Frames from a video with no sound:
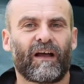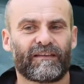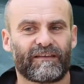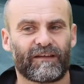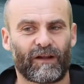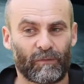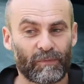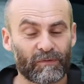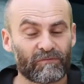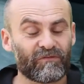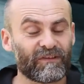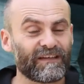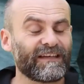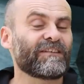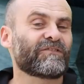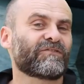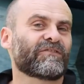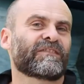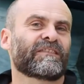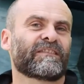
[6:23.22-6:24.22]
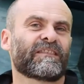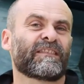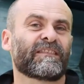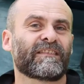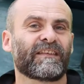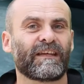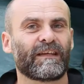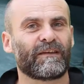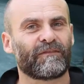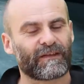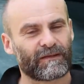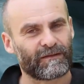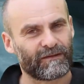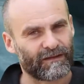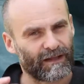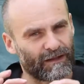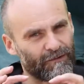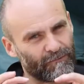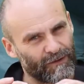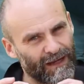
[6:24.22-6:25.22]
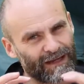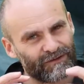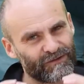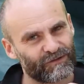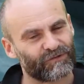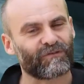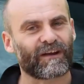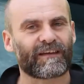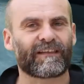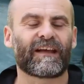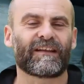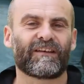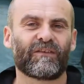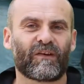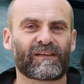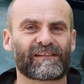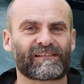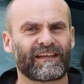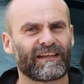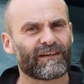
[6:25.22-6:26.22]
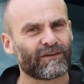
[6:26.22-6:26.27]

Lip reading: I'll be really interested to see if they integrate that nicely.